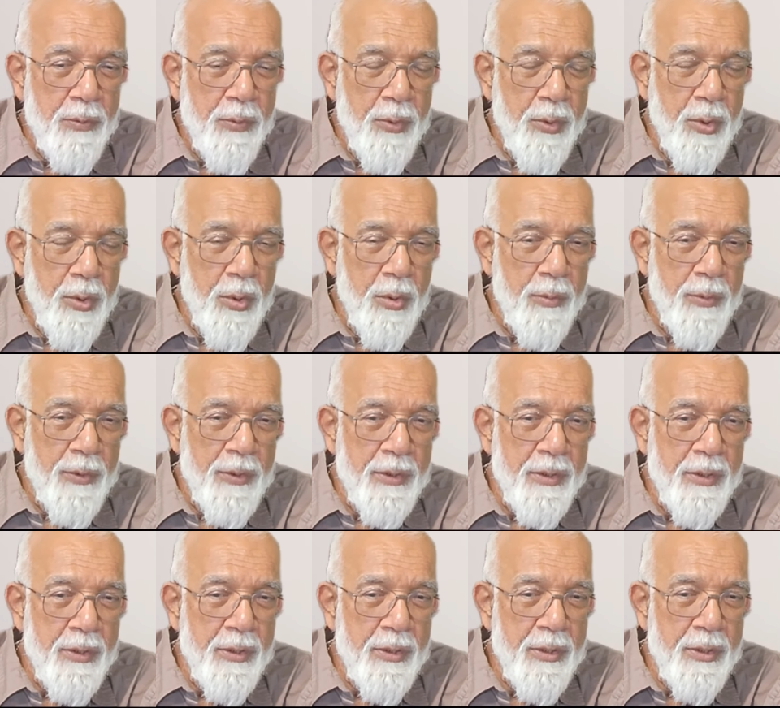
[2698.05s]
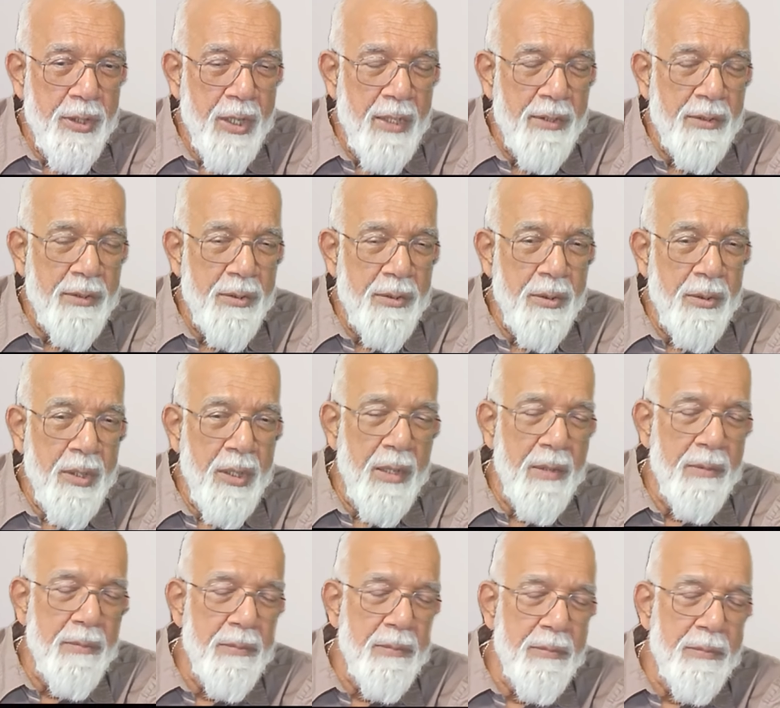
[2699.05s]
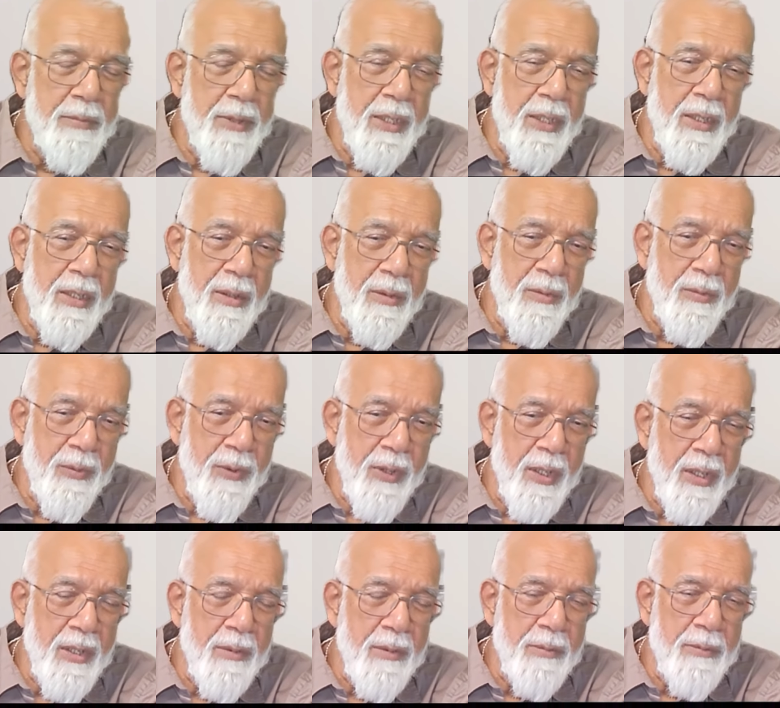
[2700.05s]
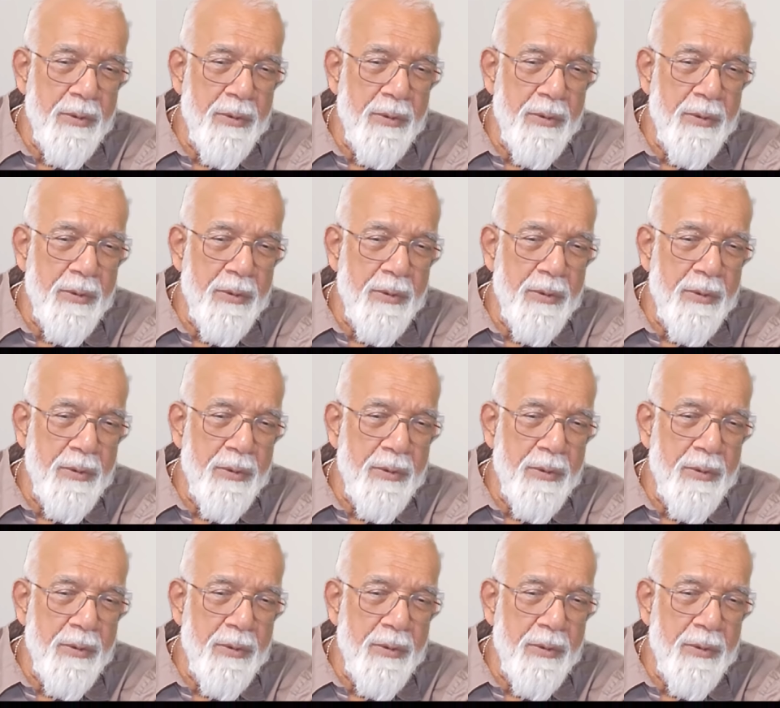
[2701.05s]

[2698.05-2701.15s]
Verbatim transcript: flow with the Shantoham, being aware of